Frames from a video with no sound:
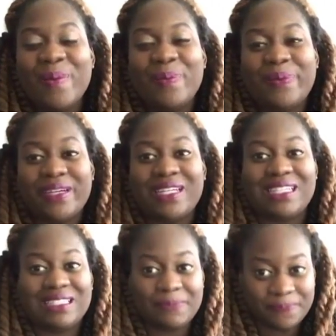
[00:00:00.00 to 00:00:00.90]

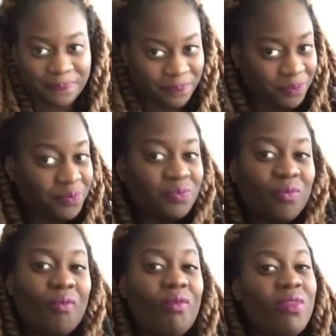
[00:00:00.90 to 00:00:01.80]
But,
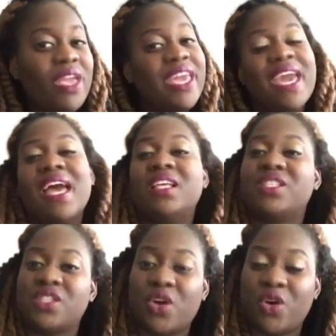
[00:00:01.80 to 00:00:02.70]
yeah,
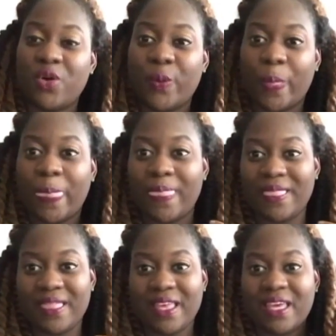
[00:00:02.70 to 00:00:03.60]
so
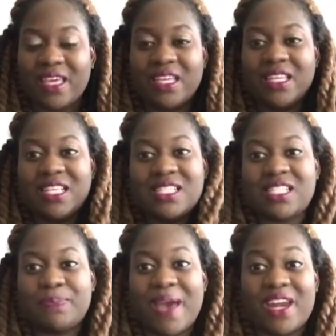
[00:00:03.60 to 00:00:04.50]
then this
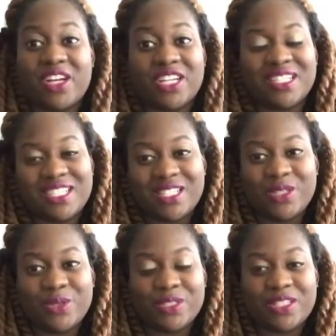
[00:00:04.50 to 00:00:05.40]
pattern
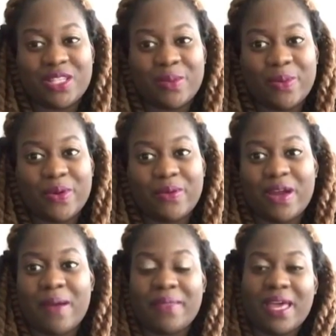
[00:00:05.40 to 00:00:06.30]
continues to the point
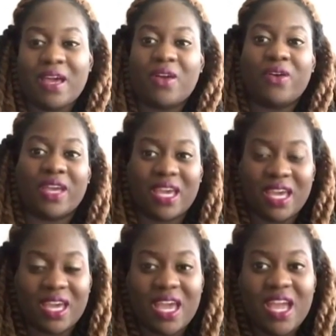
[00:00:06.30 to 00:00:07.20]
where I'm like,
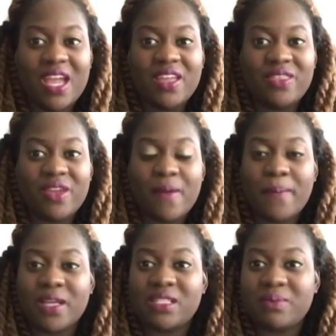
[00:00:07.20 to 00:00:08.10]
okay, there
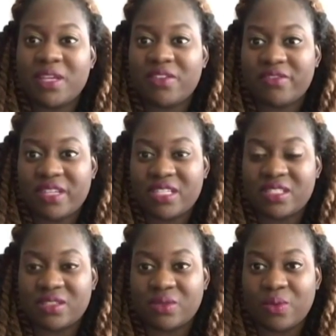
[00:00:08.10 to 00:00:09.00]
must be a
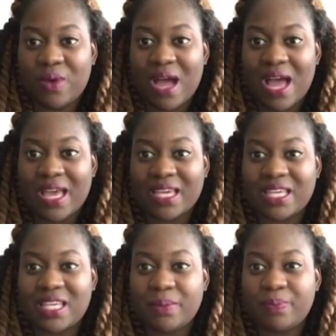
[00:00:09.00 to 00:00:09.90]
reason why
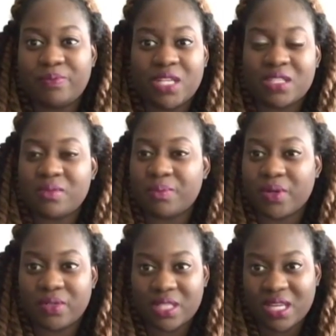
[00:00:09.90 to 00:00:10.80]
he doesn't
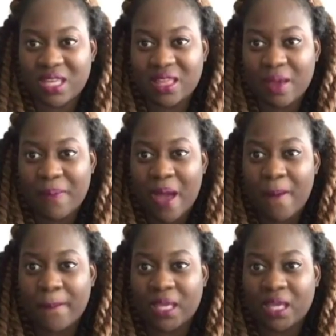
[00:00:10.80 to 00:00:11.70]
post anything
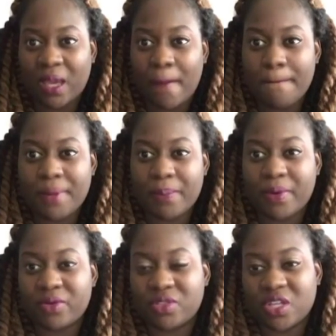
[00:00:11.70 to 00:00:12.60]
about me but
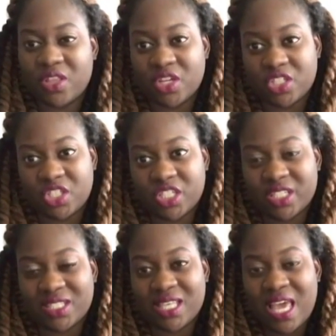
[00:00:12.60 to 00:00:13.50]
posts other
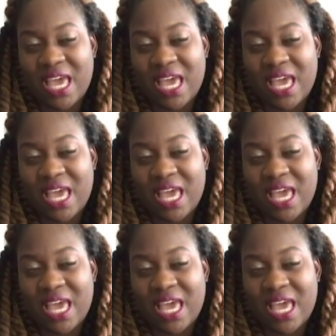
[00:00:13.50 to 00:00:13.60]
chicks,